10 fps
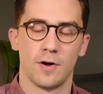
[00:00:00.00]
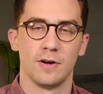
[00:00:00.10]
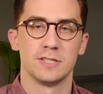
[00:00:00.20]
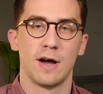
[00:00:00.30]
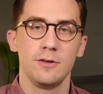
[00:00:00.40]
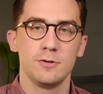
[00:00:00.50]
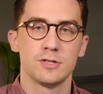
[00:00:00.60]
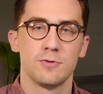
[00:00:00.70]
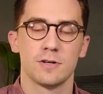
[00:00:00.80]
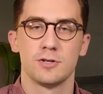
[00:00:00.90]
All right, so how do you
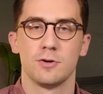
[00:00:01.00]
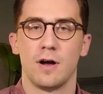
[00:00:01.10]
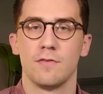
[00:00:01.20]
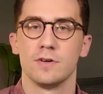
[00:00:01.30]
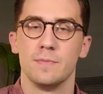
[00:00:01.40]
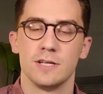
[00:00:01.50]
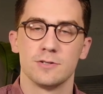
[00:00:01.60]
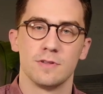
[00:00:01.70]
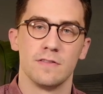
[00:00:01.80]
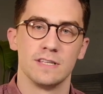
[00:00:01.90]
structure your offer to make
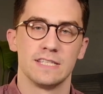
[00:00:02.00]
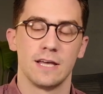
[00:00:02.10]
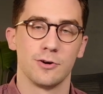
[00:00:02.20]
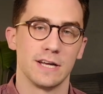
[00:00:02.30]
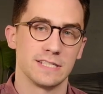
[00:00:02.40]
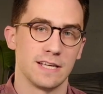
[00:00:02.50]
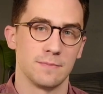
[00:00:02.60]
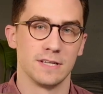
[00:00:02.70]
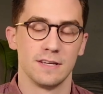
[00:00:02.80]
sure that the seller accepts it?